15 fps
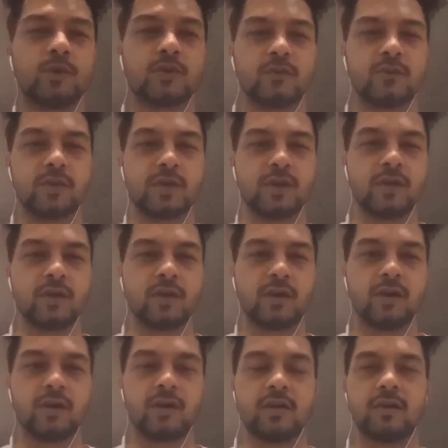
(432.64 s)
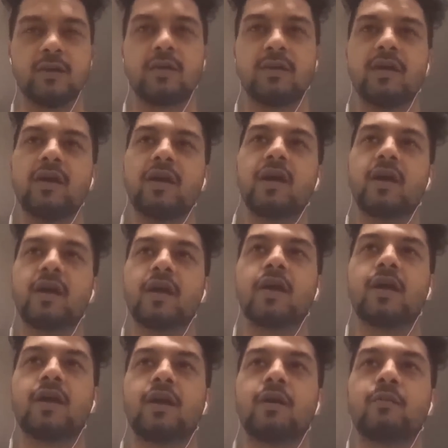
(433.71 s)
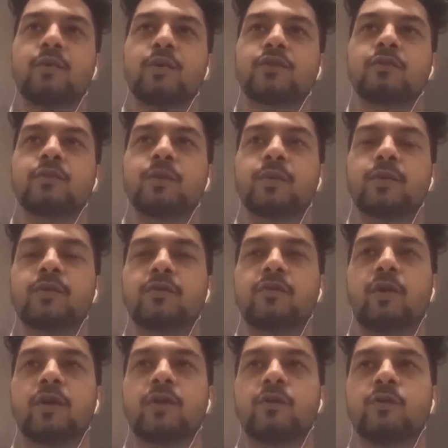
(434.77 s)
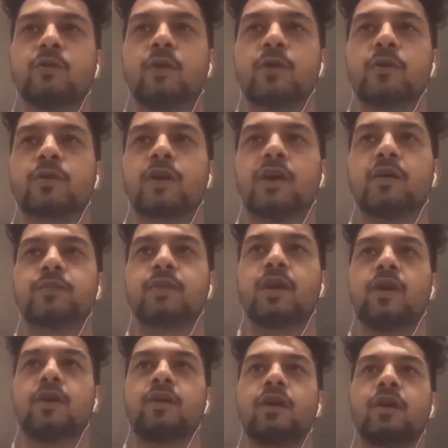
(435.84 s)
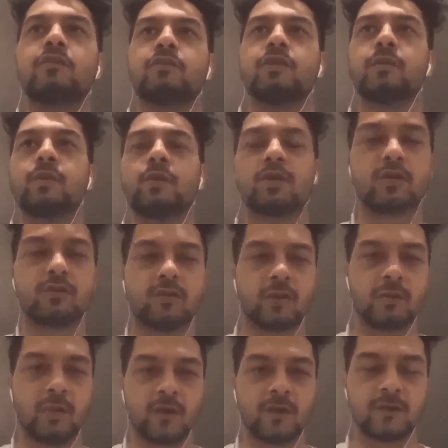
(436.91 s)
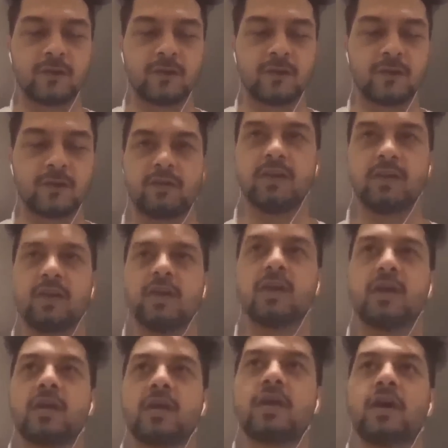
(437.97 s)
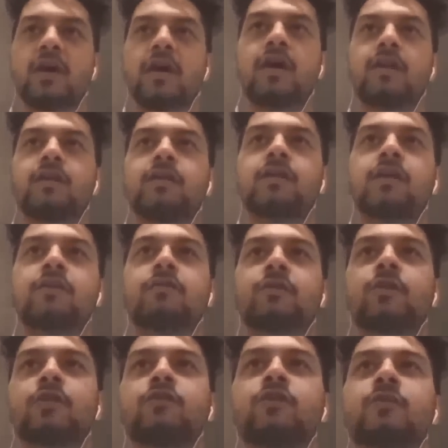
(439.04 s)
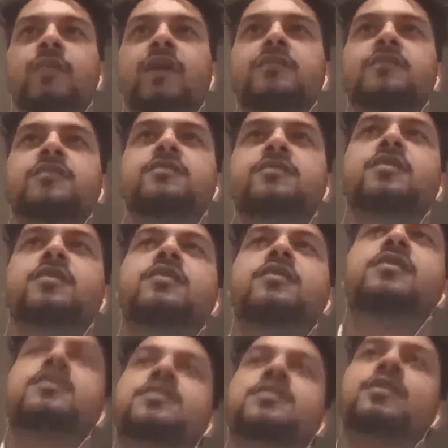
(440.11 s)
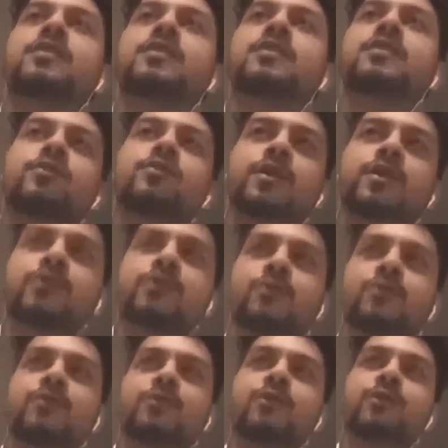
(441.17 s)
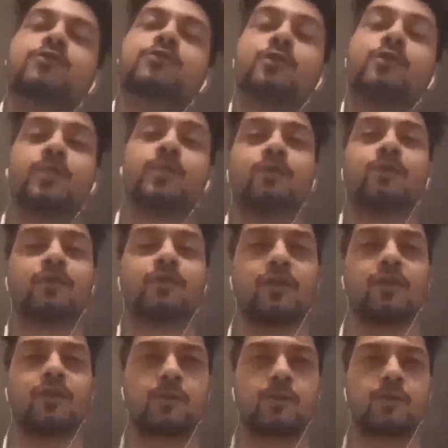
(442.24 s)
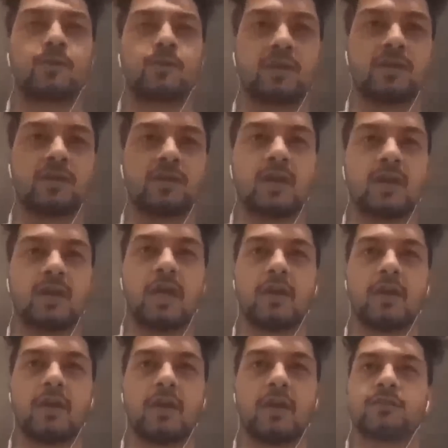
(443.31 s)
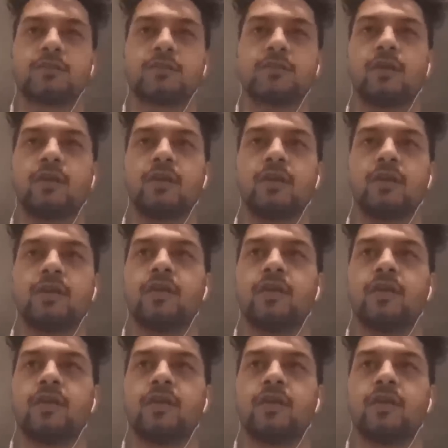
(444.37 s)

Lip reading: of the people who want to come now will be looking for a master's degree. And if you're looking for a master's degree, then you should be looking forward to getting. First of all,